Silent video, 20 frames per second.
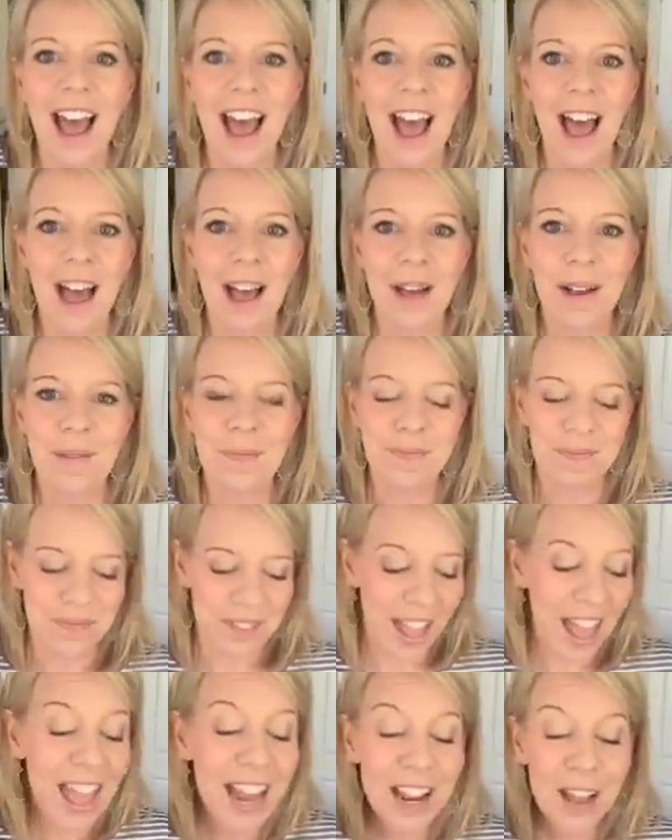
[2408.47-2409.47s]
Um,
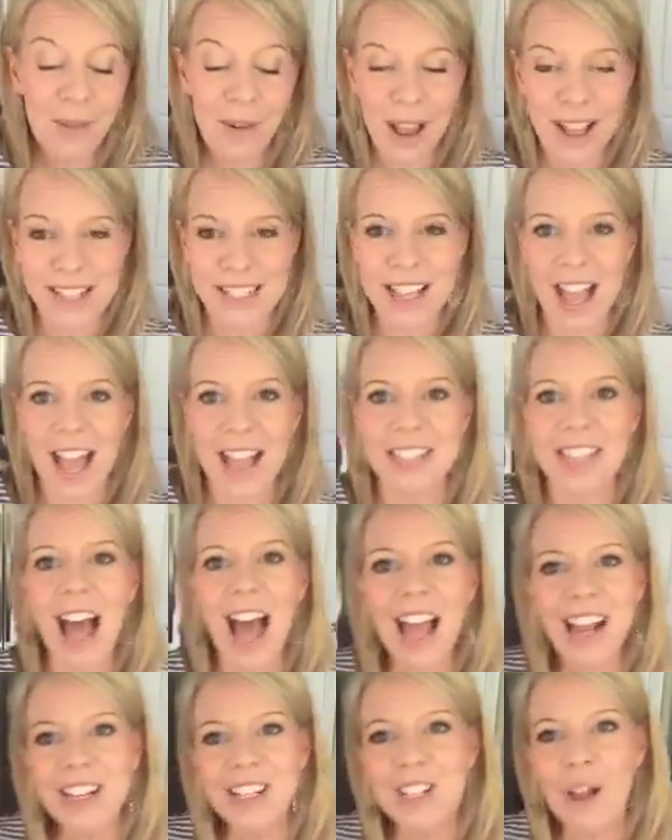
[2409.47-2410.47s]
anyways, guys,
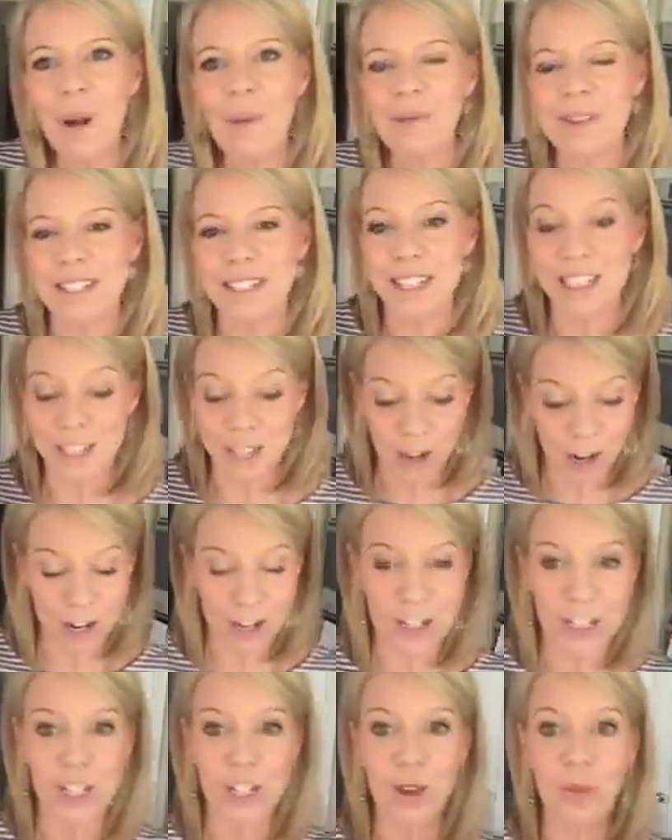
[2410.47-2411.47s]
I just hope this
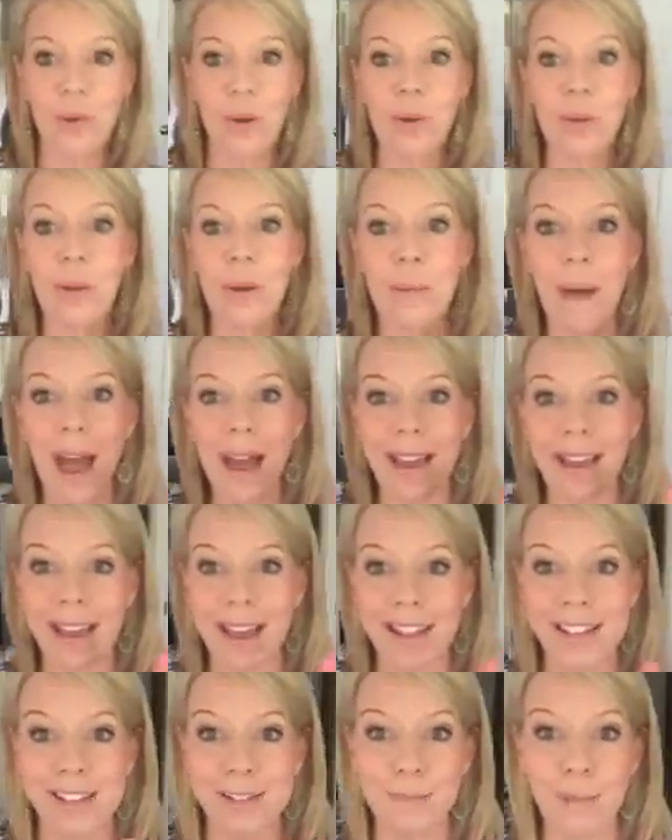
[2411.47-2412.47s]
encourages you. We will be back
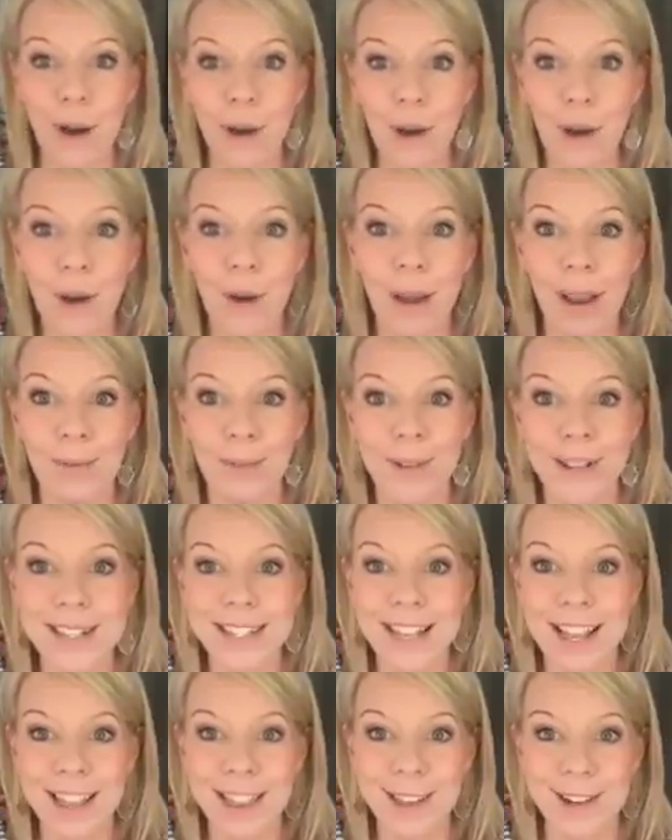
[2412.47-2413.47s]
again tomorrow and
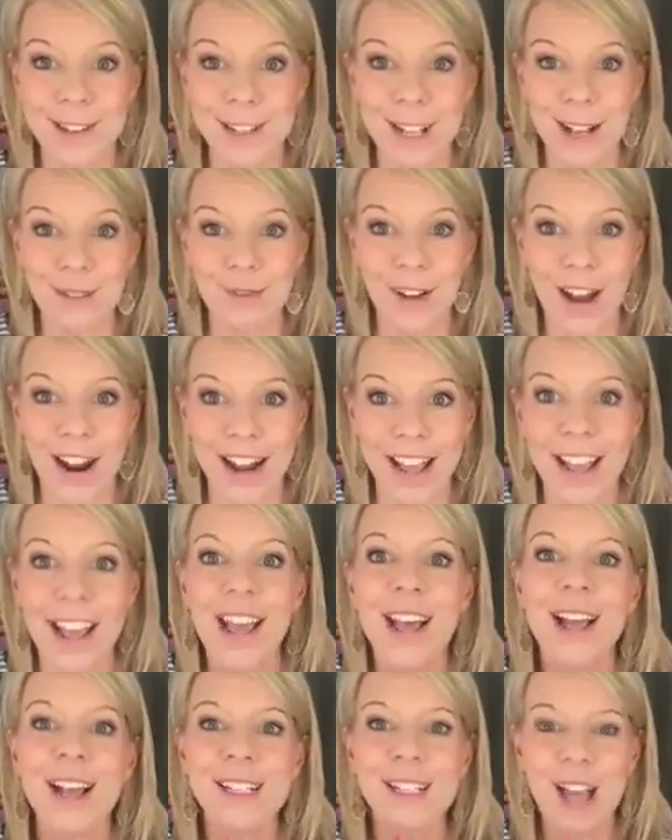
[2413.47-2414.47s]
Wednesday and Thursday and Friday
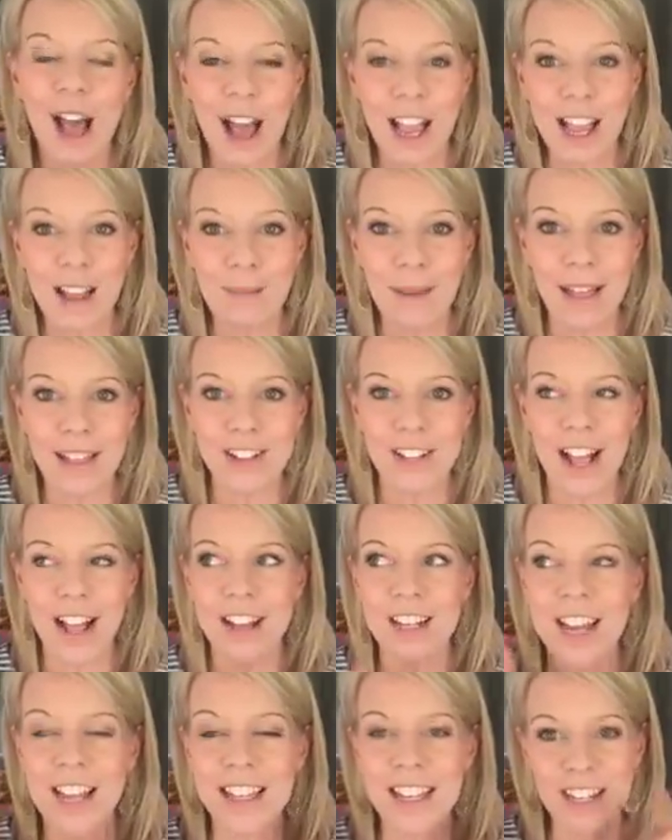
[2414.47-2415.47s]
talking about the
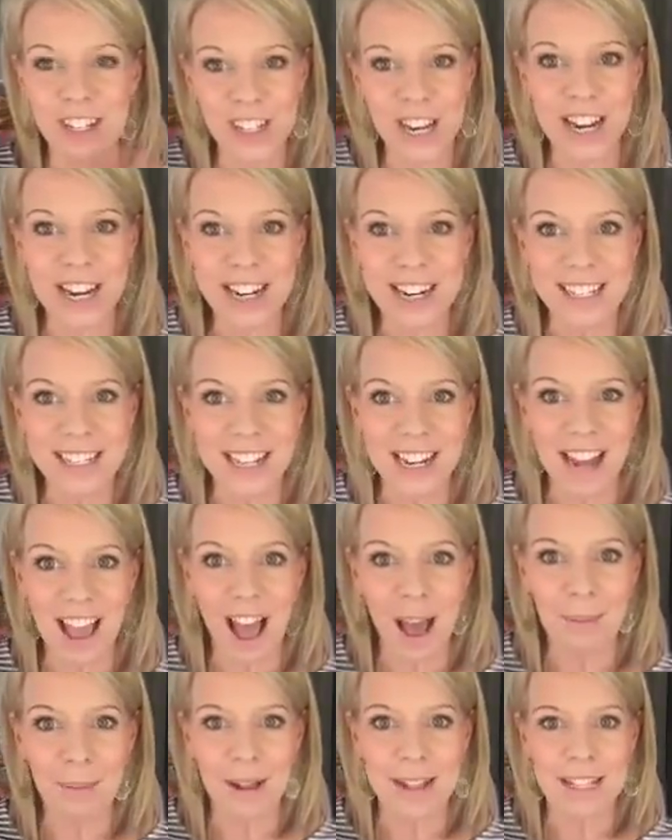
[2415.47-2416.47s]
challenge. I think Shannon is going to
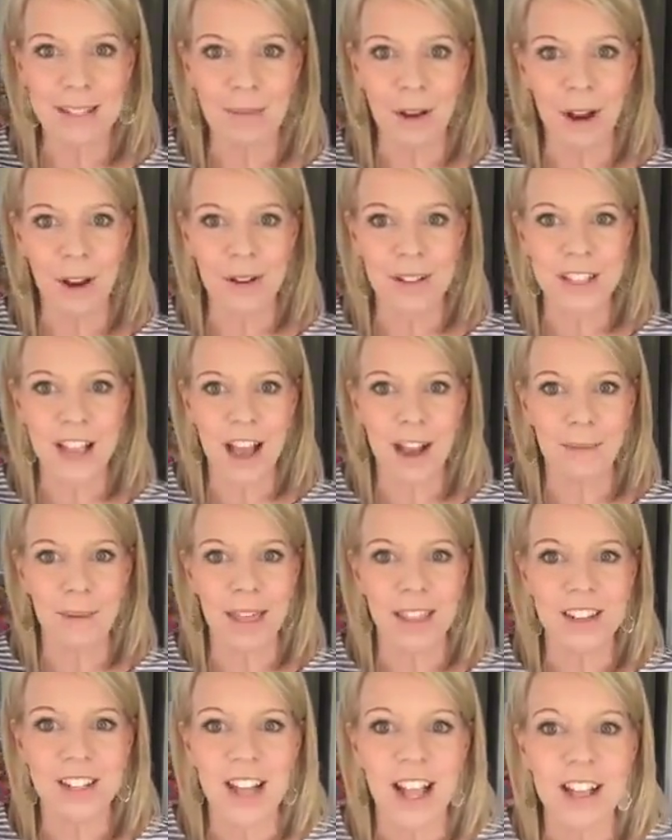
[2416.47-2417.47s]
hop on tomorrow and talk about
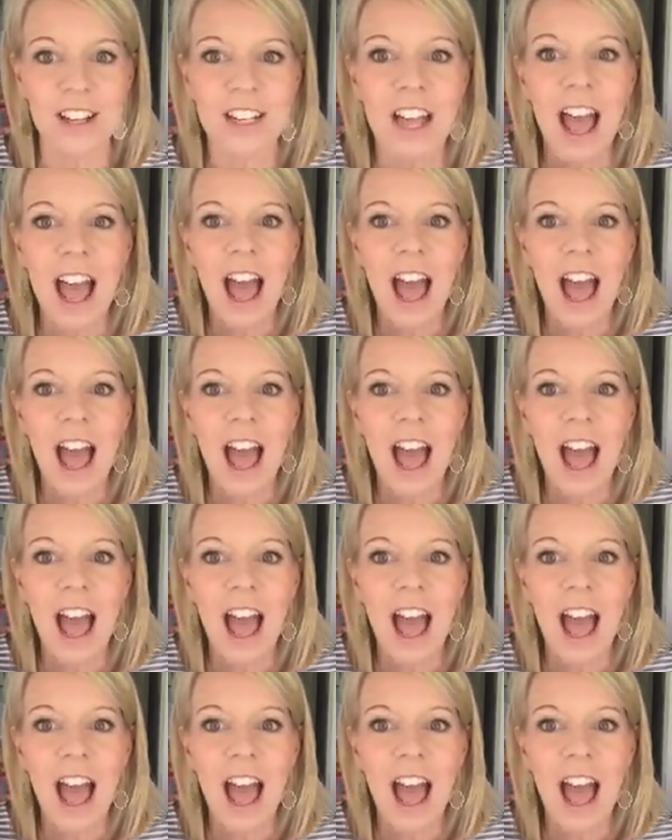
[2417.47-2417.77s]
the challenge.